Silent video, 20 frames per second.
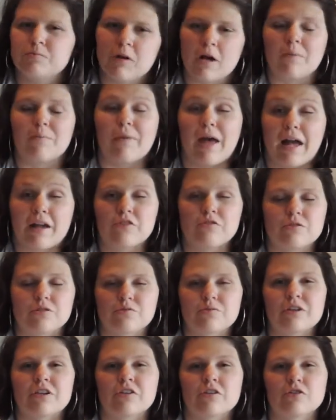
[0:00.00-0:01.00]
come back to
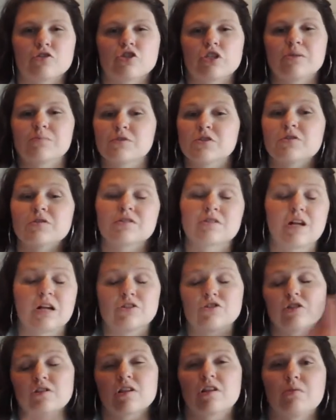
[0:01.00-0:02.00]
its regular shape, so it's
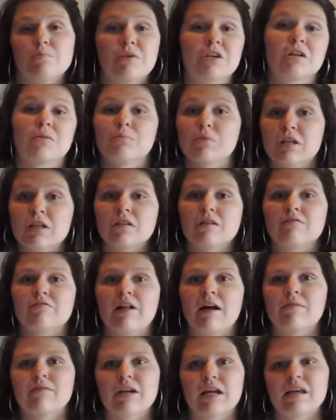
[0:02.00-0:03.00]
not just going to be completely
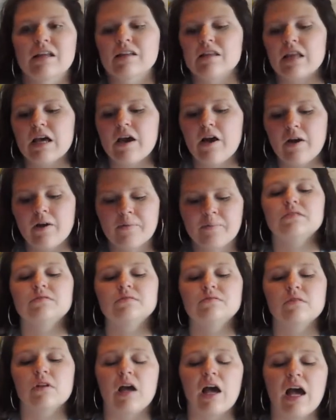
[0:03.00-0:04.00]
flat when I get there.
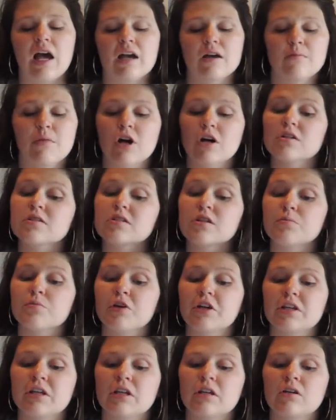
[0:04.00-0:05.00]
I am also
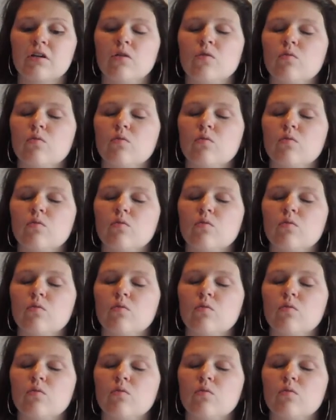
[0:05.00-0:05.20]
bringing